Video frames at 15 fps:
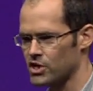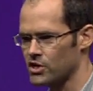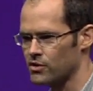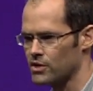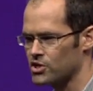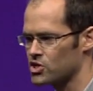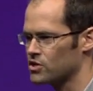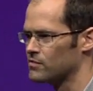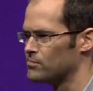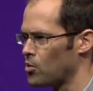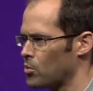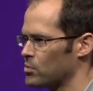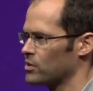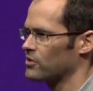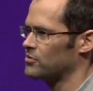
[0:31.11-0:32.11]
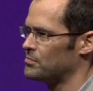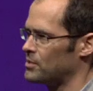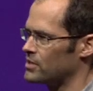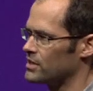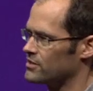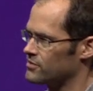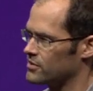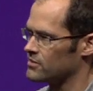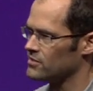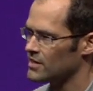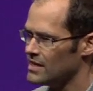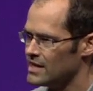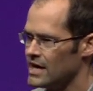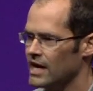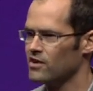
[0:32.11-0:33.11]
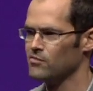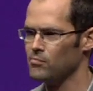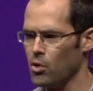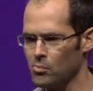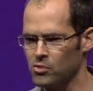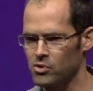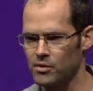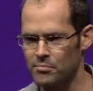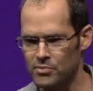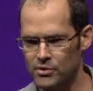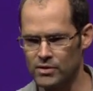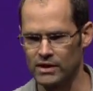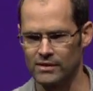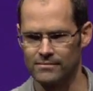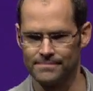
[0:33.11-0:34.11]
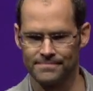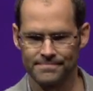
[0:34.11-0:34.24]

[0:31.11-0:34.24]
generation of mobile experiences and of mobile computing.